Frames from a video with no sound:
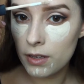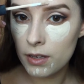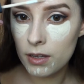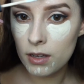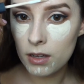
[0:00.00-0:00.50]

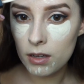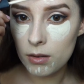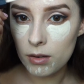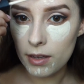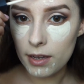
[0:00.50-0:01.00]
believe that's how you
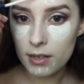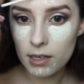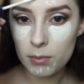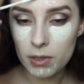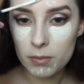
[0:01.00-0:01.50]
pronounce
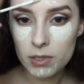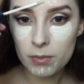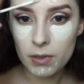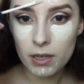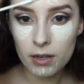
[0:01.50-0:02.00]
it. It
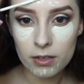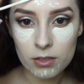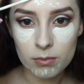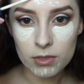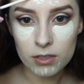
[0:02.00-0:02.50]
says in
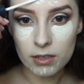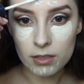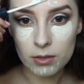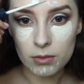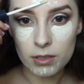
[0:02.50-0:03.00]
Light
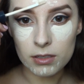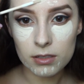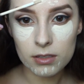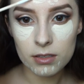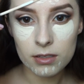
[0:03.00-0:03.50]

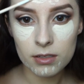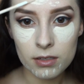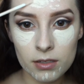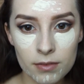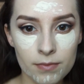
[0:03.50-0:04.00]
1.
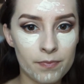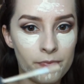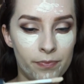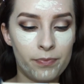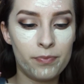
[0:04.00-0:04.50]
Okay,
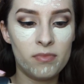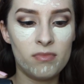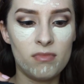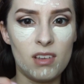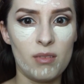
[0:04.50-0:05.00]

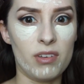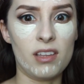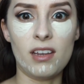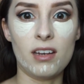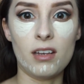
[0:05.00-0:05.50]
I don't
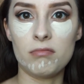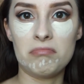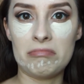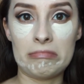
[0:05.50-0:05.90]
apply it in any